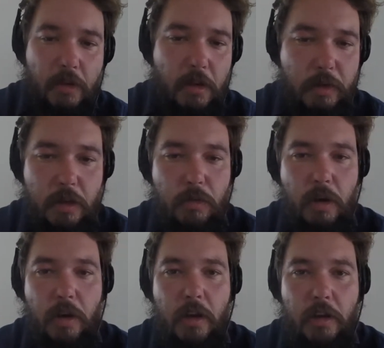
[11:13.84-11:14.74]
we do
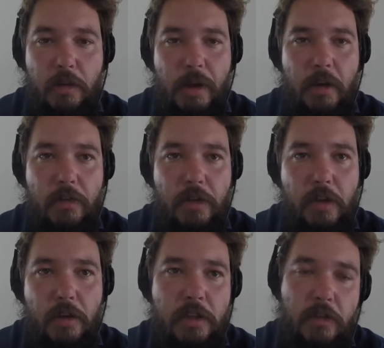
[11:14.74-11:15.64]
run a good amount of
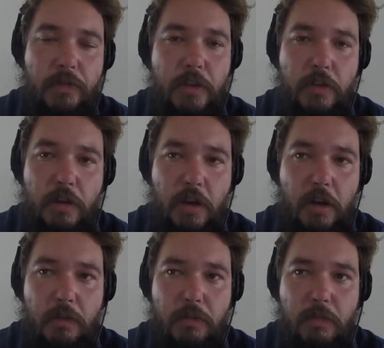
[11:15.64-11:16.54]
at least a few
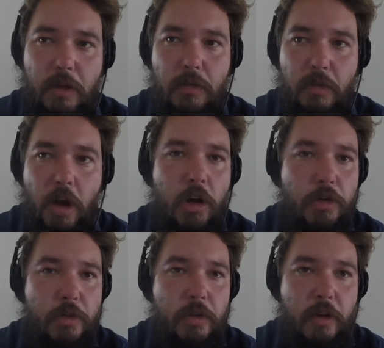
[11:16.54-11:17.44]
like
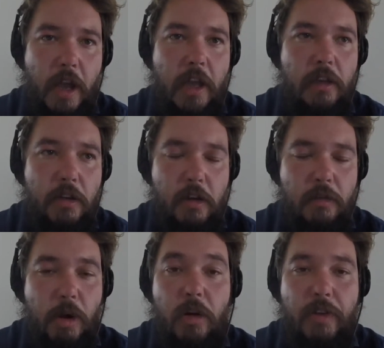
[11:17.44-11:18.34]
Hose or Hate
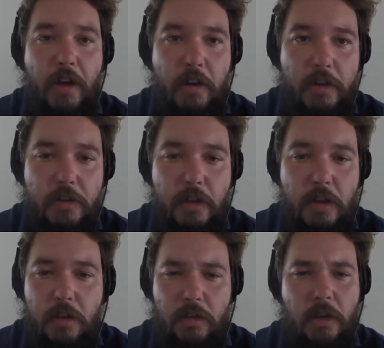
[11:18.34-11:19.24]
artifact cards.
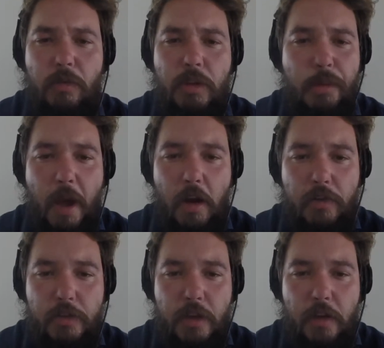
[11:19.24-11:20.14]
There's like really
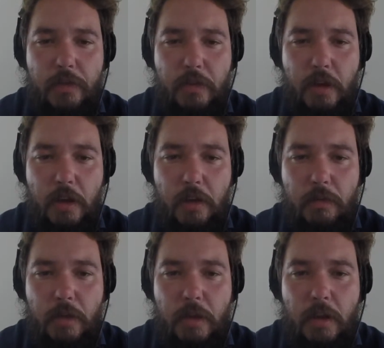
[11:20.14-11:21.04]
powerful stuff,
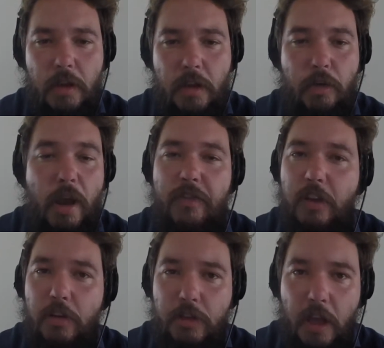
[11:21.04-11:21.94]
like
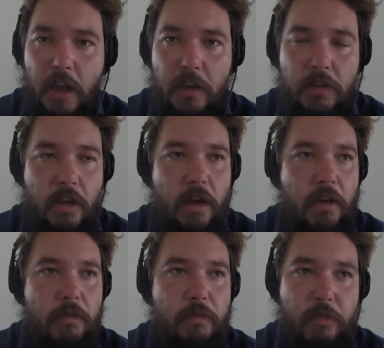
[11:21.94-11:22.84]
Grafdigger's Cage,
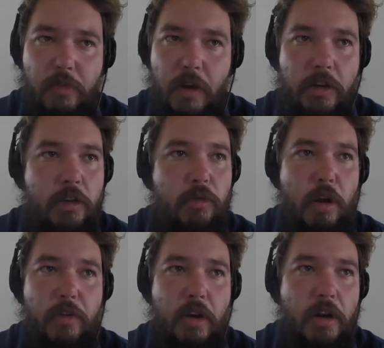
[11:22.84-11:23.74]
very good
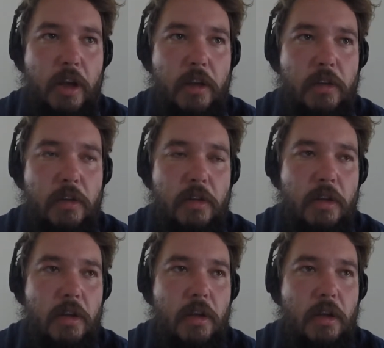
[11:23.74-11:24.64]
graveyard hate.
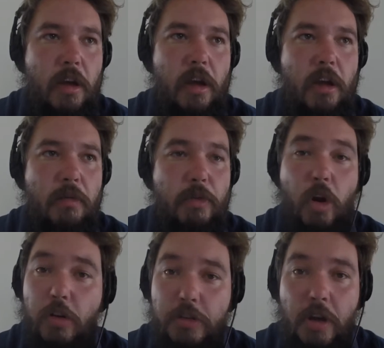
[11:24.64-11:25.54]

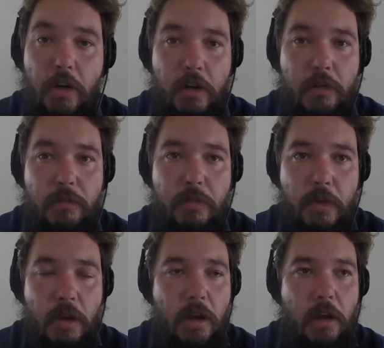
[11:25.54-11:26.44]
Cursed Totem,
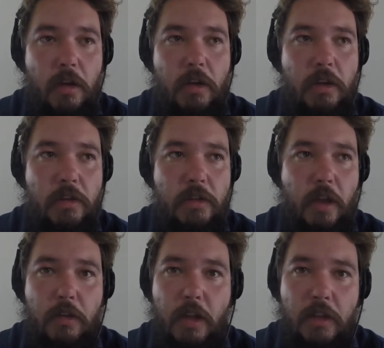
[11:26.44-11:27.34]
it's
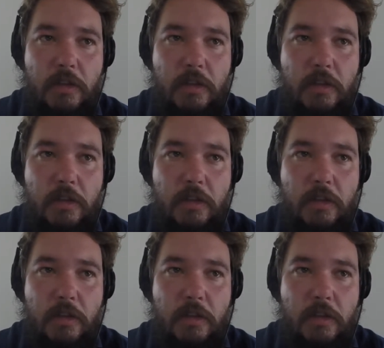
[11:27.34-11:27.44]
like